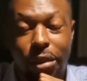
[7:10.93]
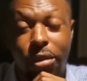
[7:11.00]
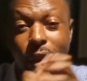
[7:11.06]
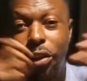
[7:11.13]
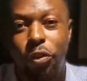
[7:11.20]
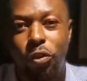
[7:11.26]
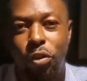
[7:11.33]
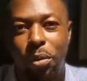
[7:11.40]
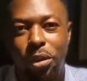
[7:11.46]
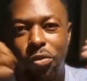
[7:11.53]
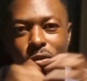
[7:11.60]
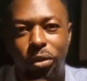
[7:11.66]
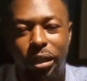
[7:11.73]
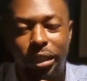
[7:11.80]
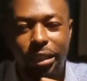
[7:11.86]
Thank you so much
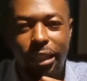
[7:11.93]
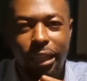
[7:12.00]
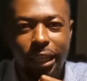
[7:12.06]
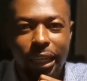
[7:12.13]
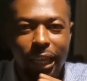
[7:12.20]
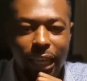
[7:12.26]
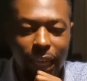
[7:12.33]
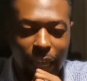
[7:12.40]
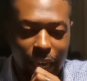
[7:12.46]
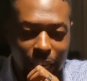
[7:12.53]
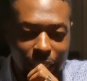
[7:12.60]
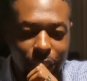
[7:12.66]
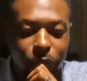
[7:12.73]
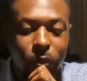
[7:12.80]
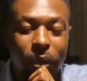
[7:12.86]
for listening, and
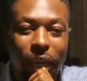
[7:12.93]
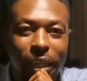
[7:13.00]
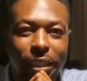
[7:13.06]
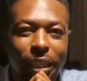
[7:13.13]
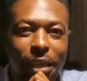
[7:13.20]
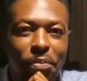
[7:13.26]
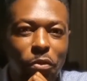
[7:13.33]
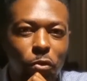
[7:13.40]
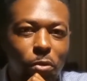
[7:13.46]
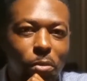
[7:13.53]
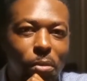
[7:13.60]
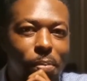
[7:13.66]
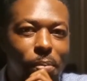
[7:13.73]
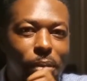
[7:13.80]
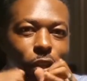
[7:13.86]
until next time,
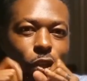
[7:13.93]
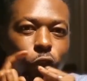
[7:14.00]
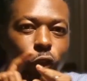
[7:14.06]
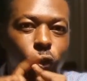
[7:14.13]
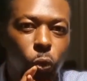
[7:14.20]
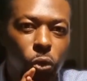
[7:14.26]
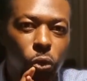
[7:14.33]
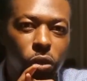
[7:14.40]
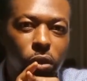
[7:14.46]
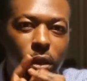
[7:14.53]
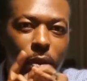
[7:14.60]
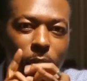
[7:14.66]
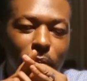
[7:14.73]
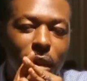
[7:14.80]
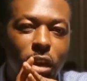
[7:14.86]
remember, soothe,
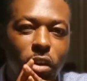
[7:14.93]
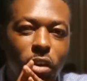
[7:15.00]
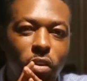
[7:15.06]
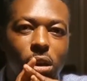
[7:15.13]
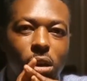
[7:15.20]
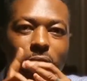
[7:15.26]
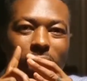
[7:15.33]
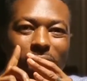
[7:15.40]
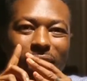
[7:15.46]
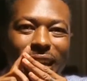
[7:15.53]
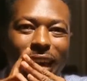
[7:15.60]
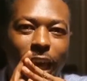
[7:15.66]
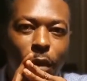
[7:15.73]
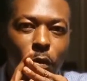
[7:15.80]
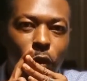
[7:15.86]
mirror,
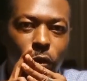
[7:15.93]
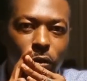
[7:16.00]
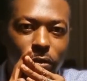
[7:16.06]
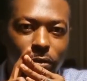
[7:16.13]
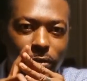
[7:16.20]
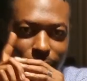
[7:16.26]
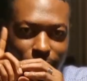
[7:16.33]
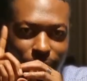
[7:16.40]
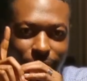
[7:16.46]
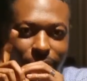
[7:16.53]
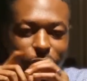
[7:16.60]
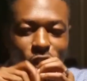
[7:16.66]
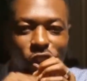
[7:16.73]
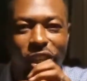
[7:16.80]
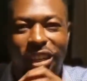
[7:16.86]
label.
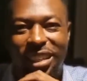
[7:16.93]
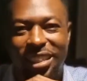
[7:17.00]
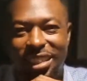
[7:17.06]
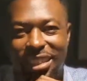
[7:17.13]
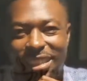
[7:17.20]
Cheers.